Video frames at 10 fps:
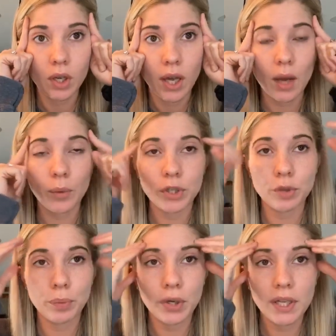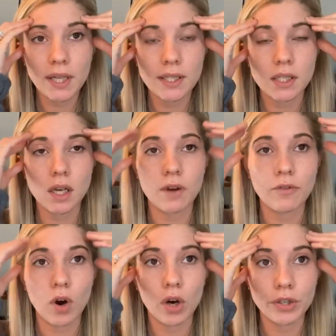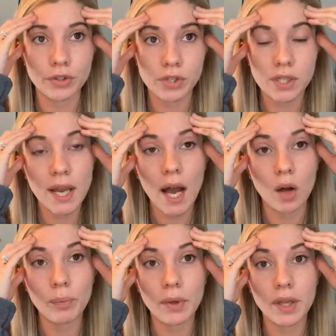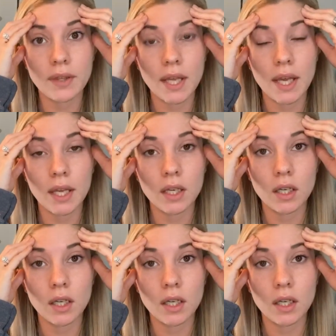And when you're putting that stuff on your scalp and then,